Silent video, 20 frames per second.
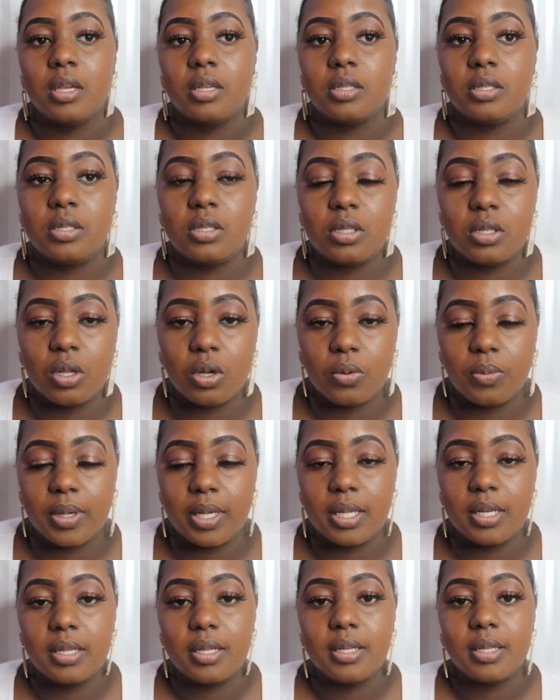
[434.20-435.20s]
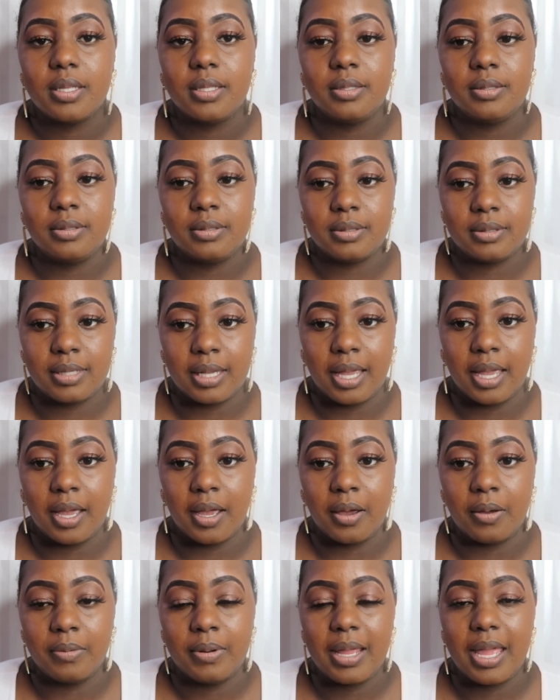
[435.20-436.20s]
Slow it
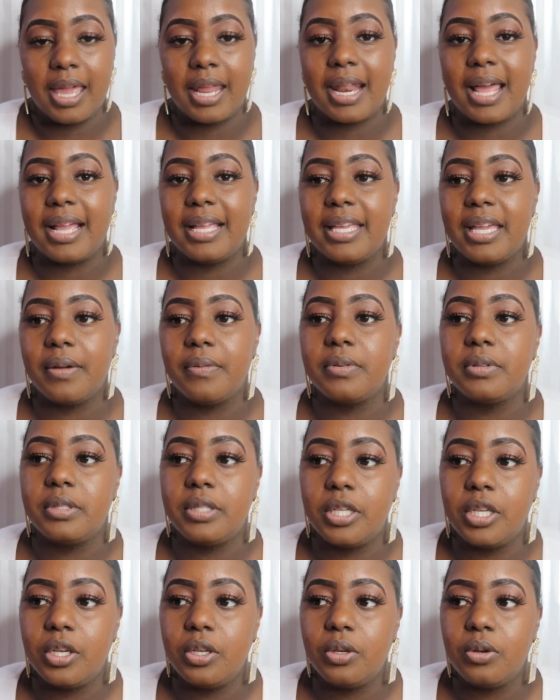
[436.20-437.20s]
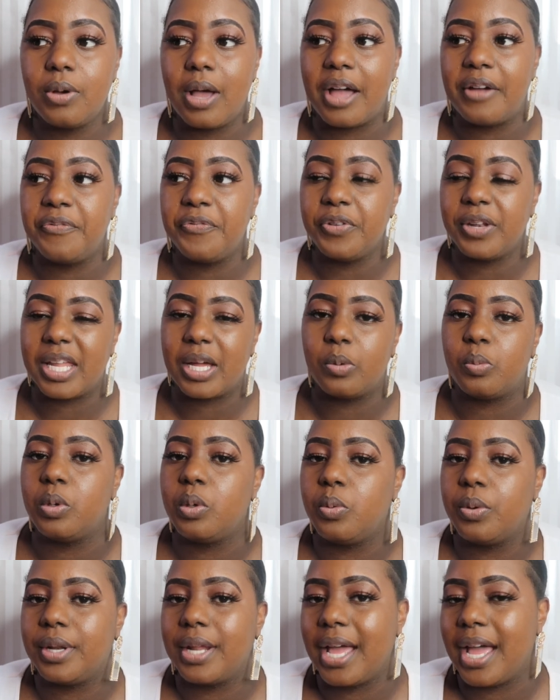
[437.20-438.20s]
down. And I guarantee you, I feel like
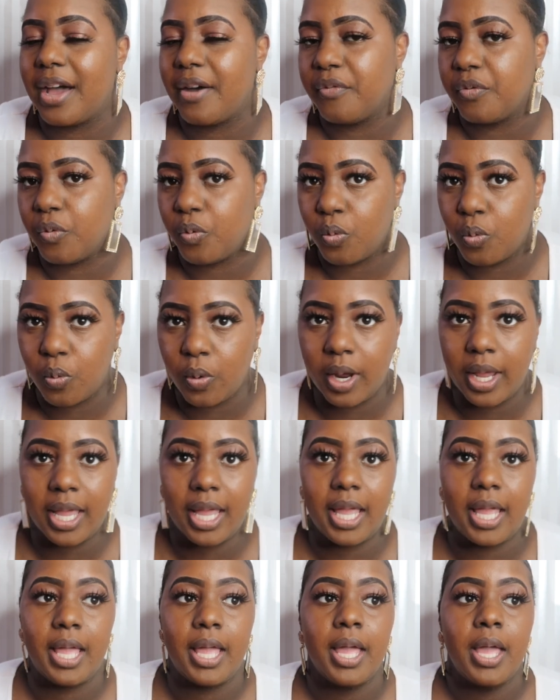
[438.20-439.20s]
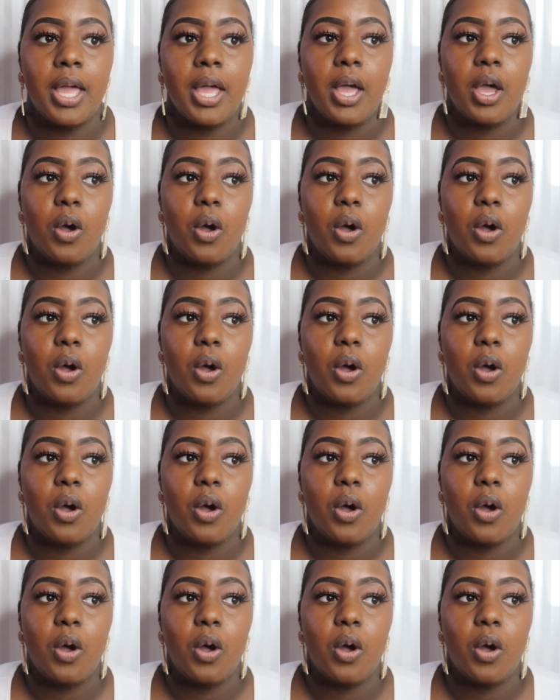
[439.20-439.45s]
we would have way